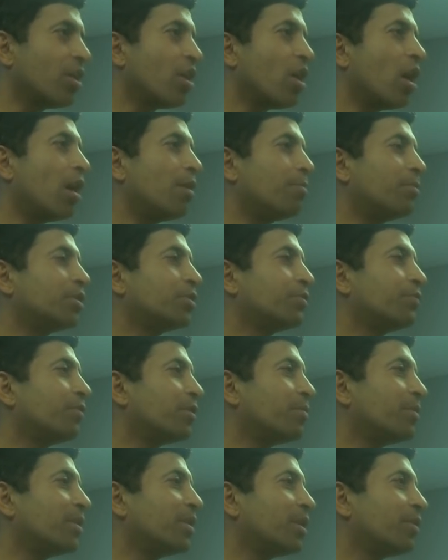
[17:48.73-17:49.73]
how much
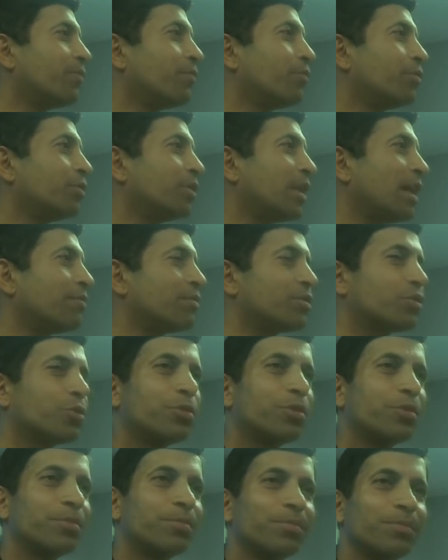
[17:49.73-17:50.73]
fermented food they have
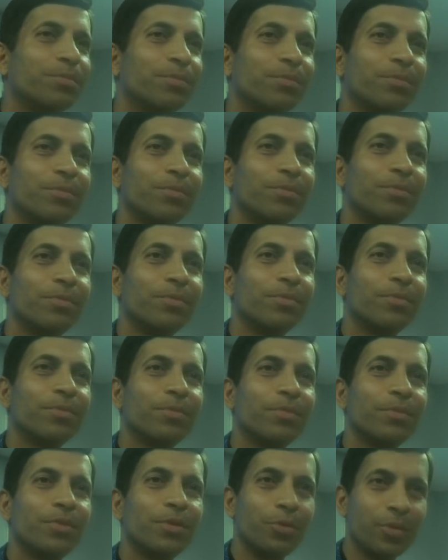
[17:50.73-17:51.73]
stored.
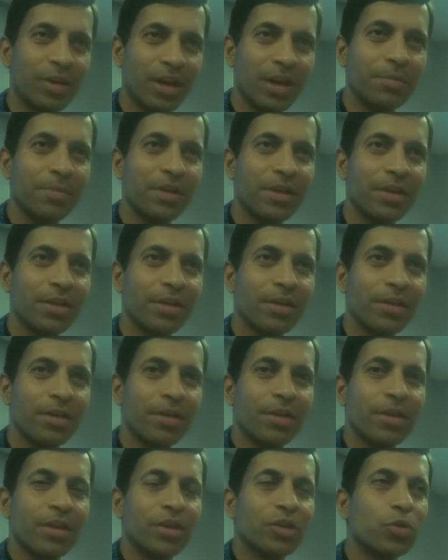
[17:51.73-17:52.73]
You getting me?
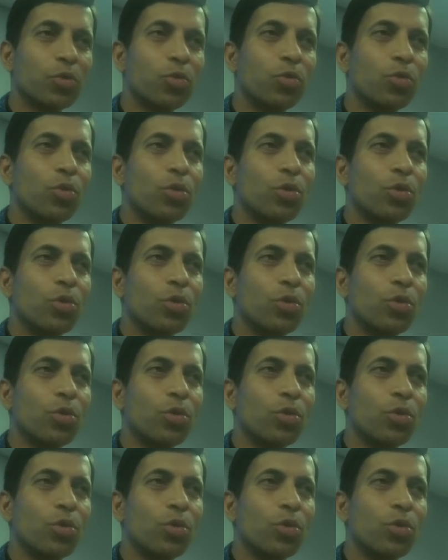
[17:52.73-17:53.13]
So,